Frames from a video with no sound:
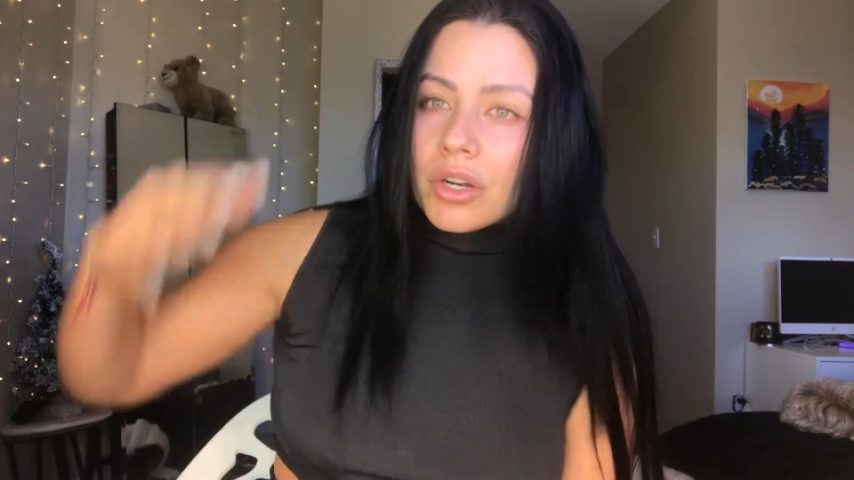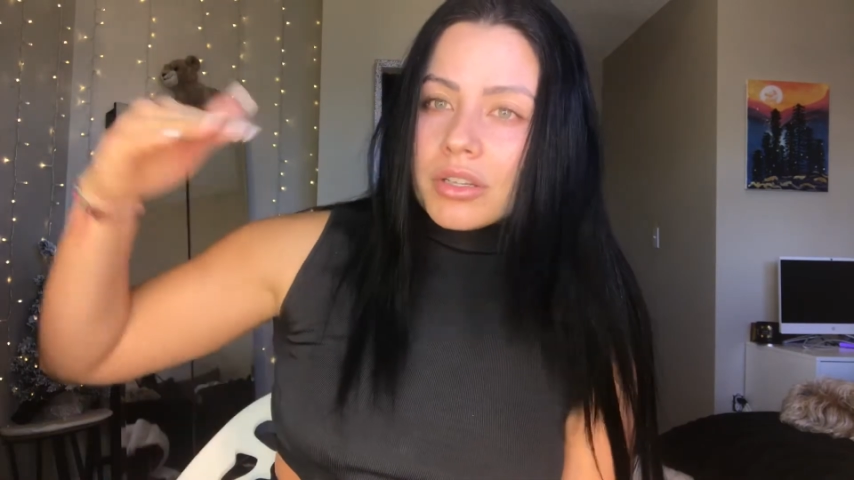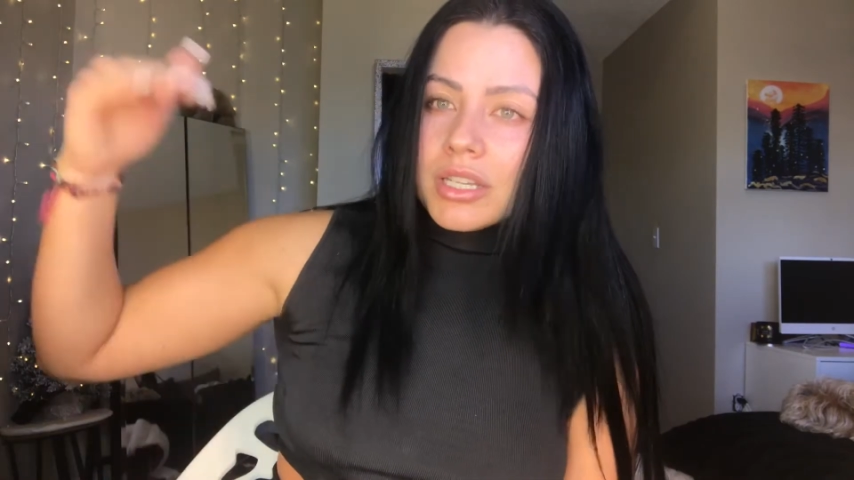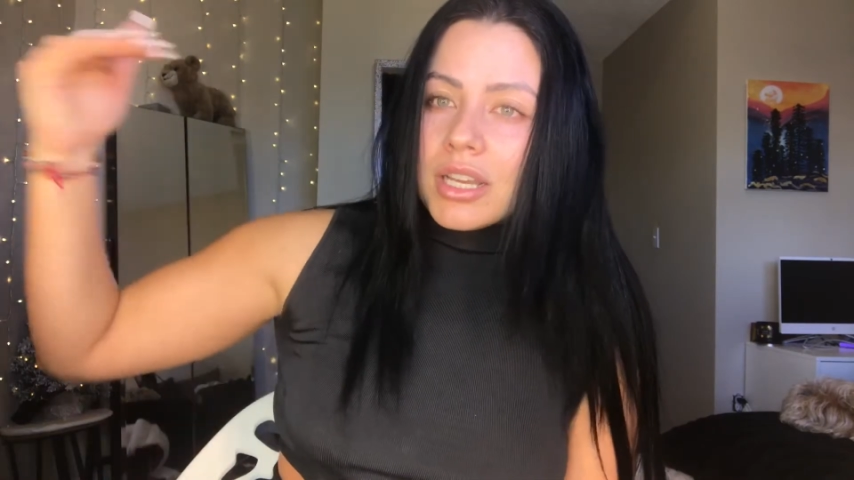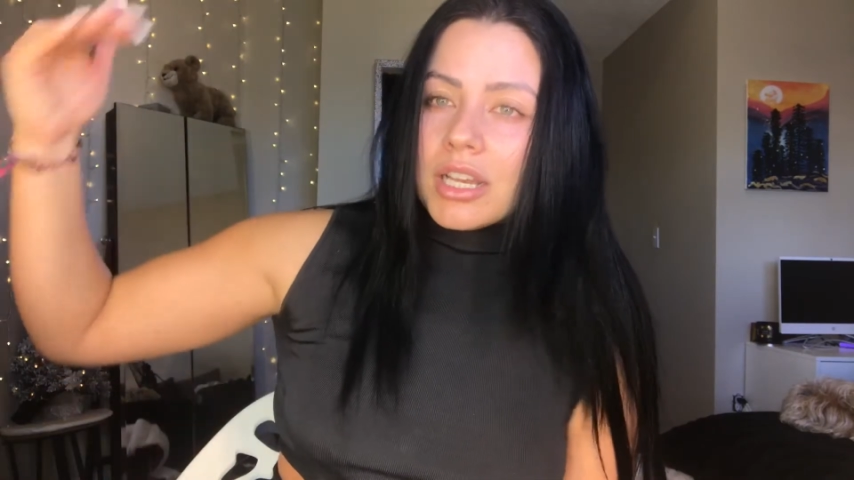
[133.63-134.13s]
the
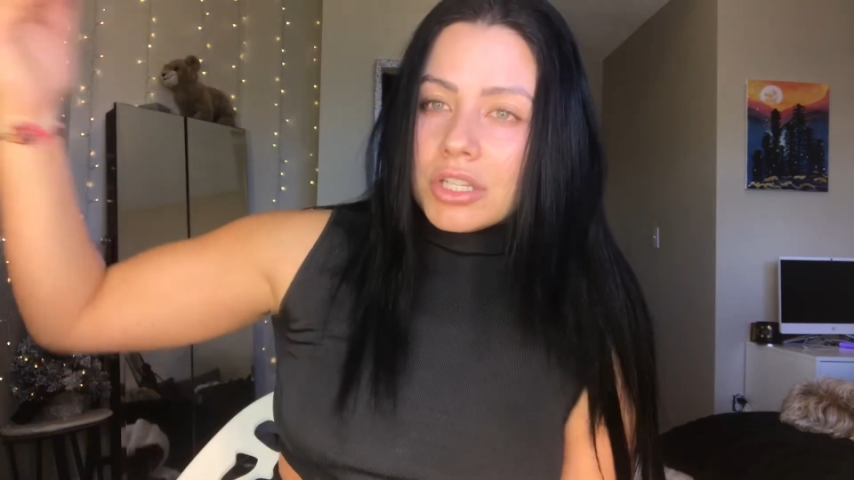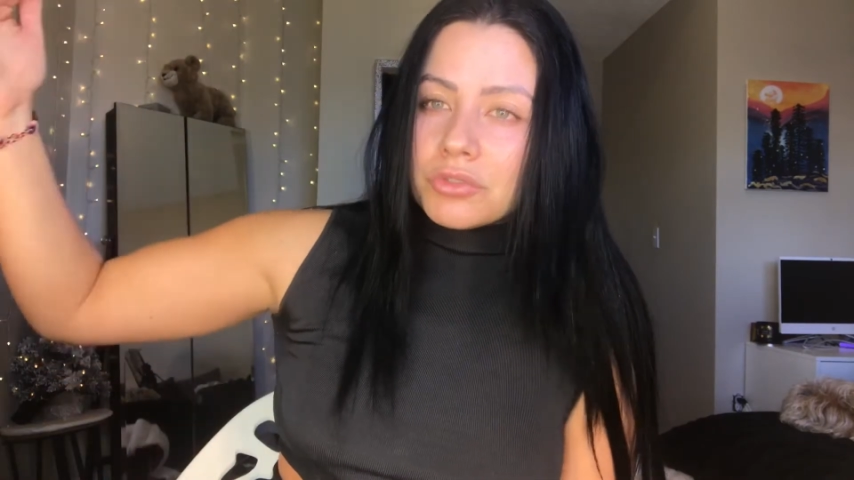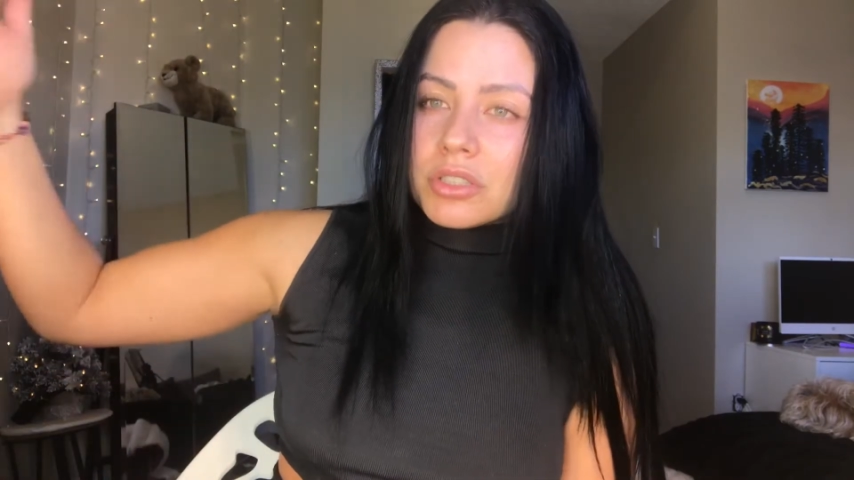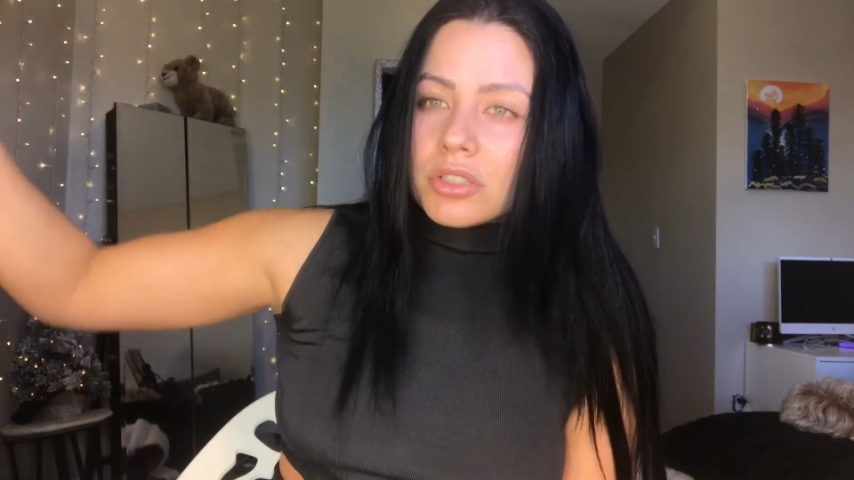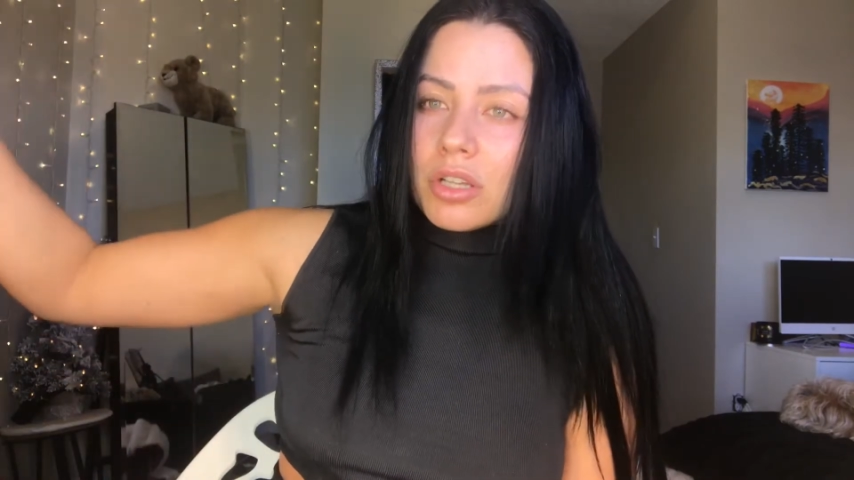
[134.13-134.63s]

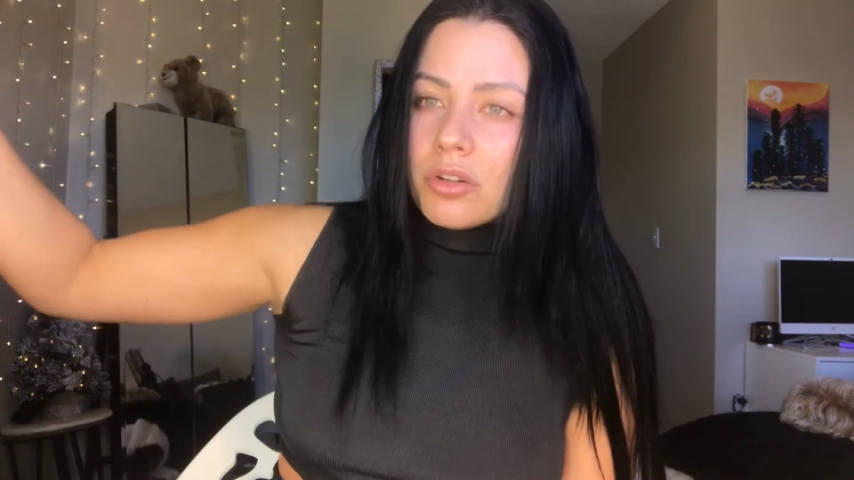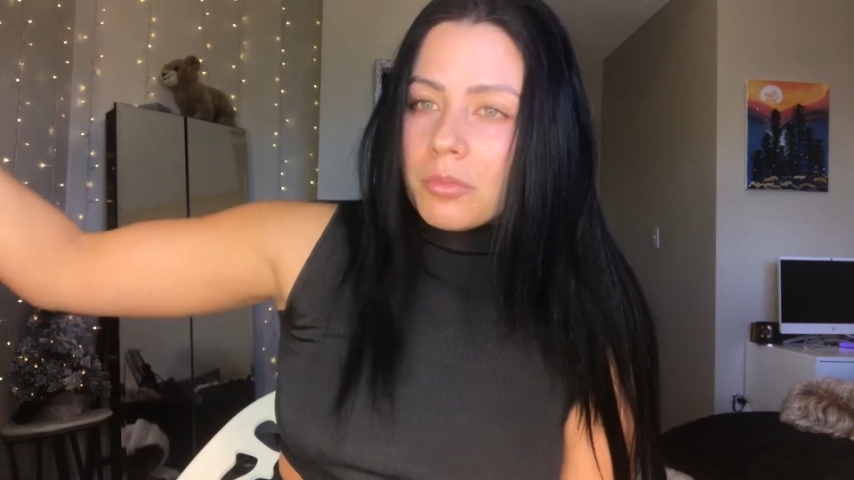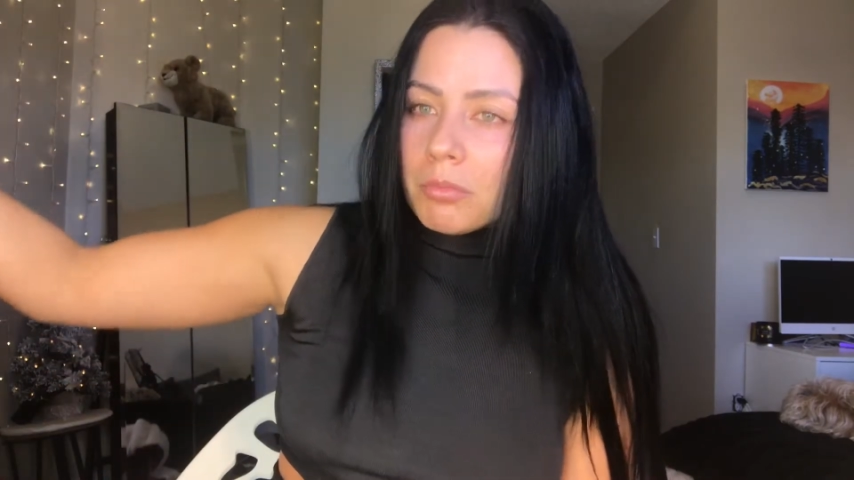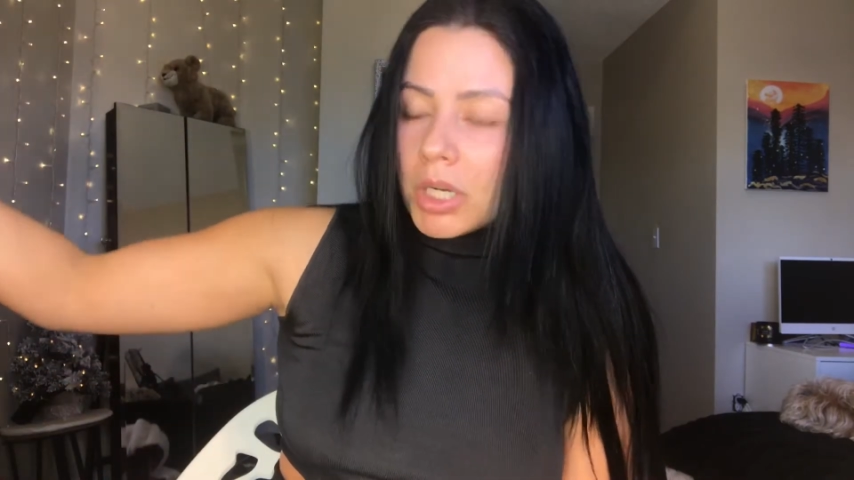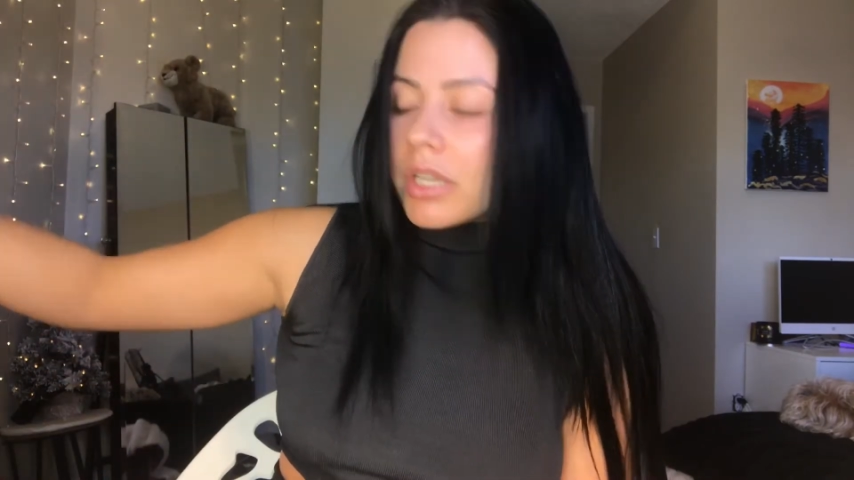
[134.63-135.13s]
$100
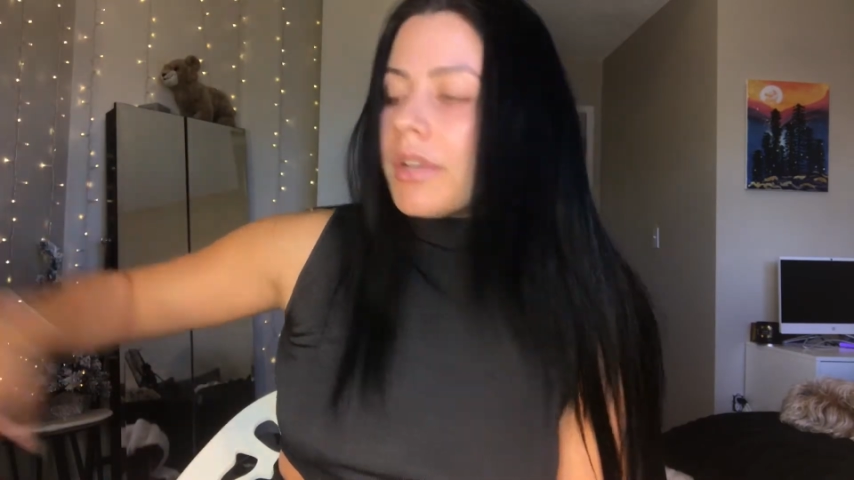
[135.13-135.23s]
mark.